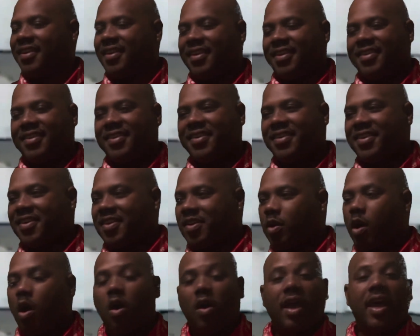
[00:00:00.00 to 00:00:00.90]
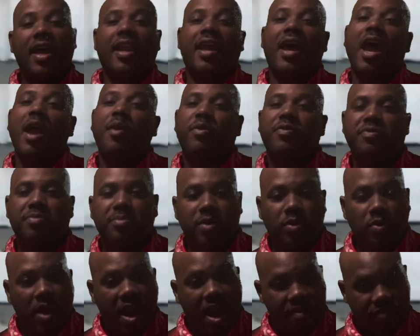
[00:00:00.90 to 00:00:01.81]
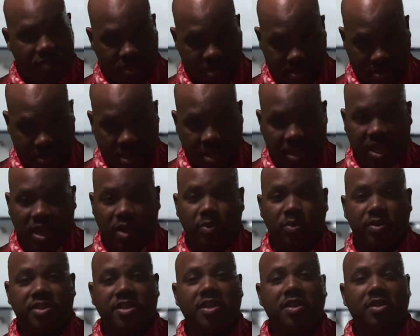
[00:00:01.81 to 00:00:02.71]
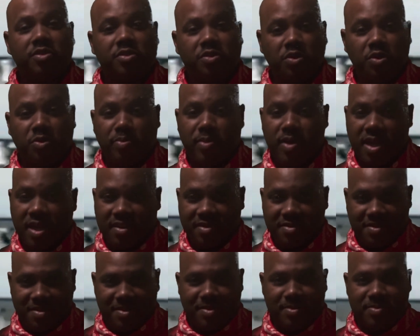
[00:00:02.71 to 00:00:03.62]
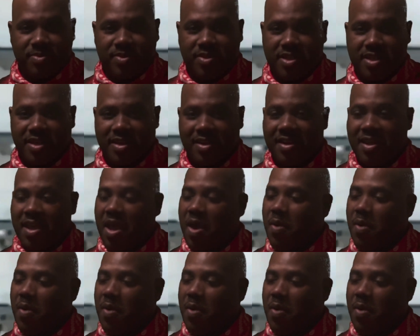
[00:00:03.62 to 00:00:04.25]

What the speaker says: You know, oh, Ed Ivory from Low Africa. He was there too, man. You know what I'm saying?